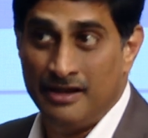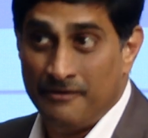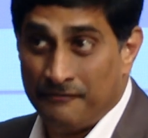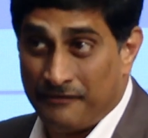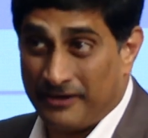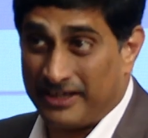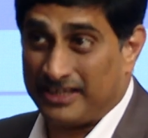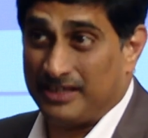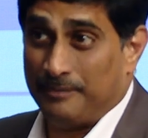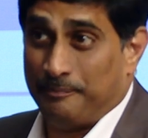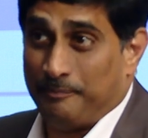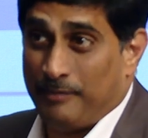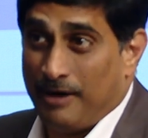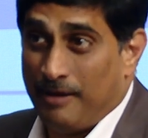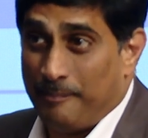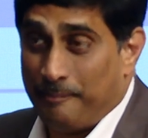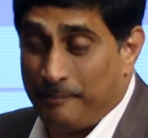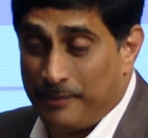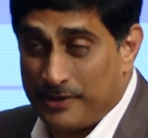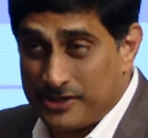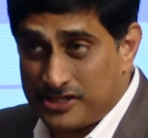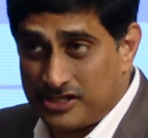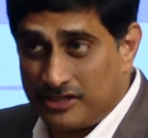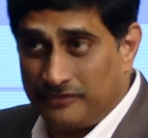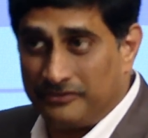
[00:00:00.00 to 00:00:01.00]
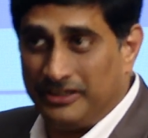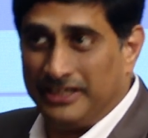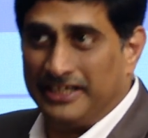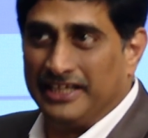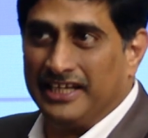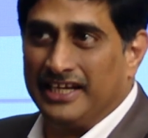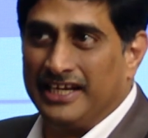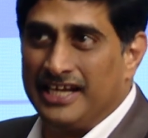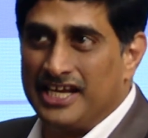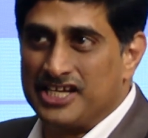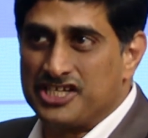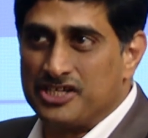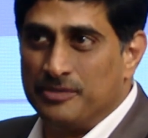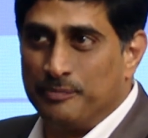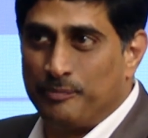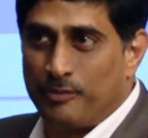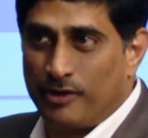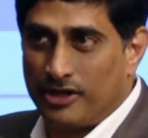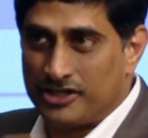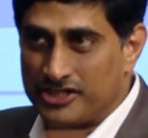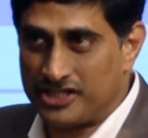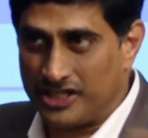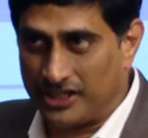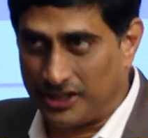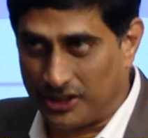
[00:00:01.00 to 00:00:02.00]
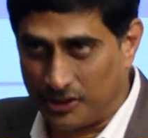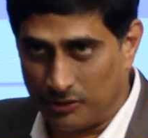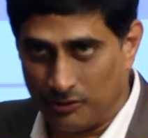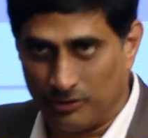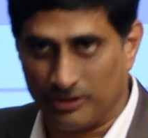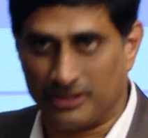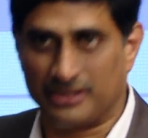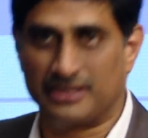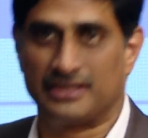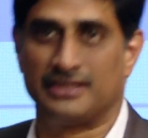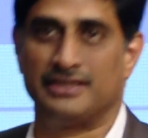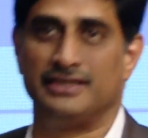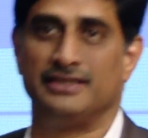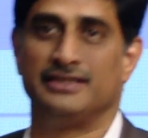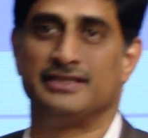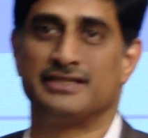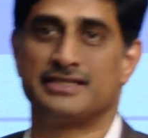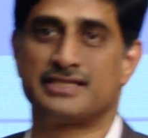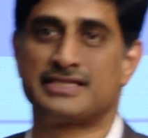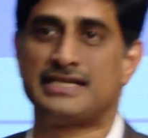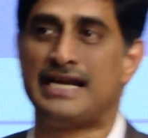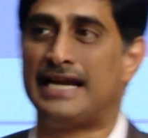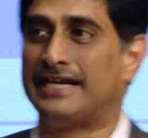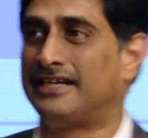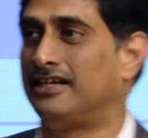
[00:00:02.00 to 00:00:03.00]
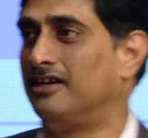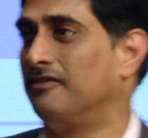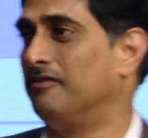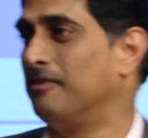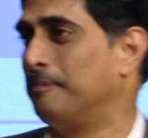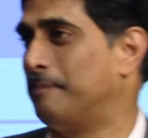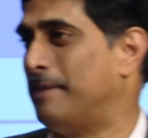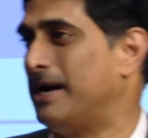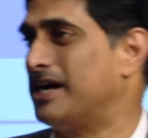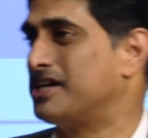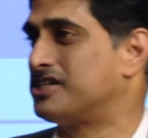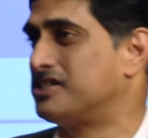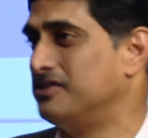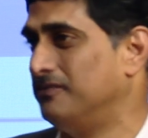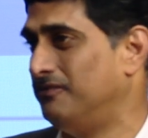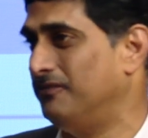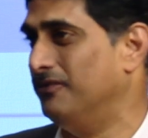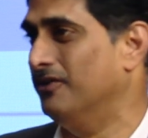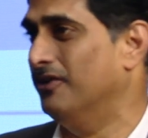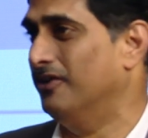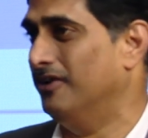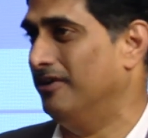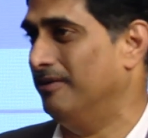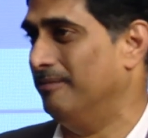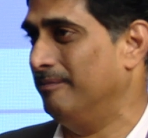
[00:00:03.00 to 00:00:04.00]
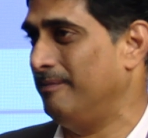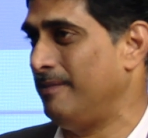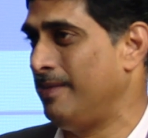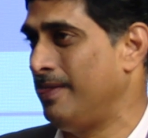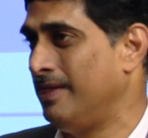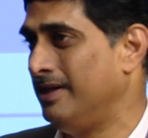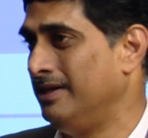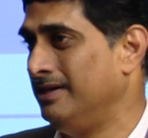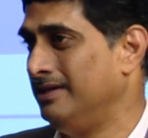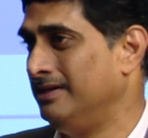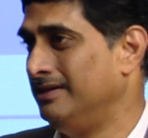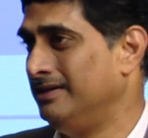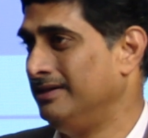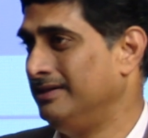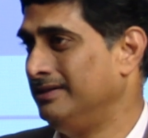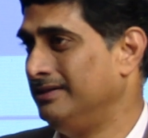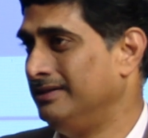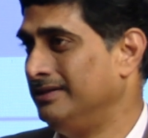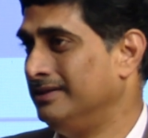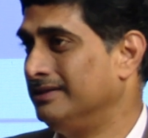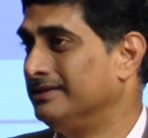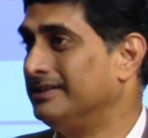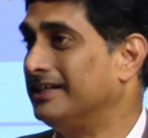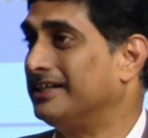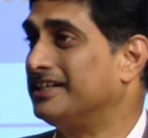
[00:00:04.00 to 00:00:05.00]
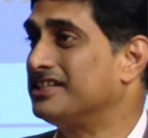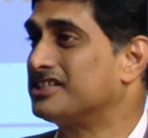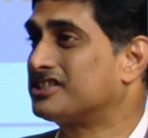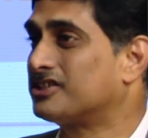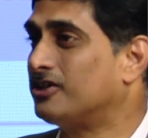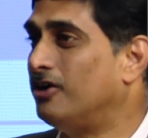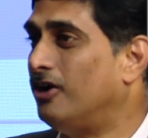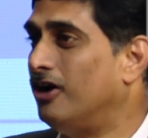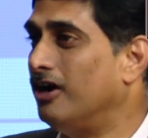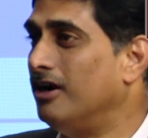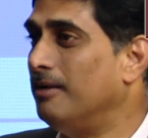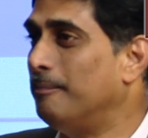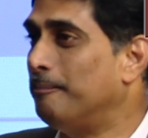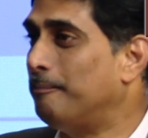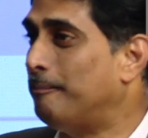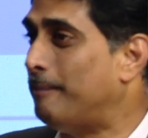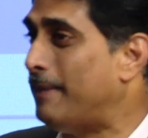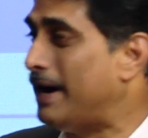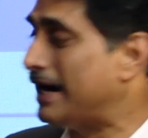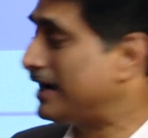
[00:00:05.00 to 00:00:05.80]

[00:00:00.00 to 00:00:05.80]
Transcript: For the purpose of that irrigation project, you started on partnership form. That is called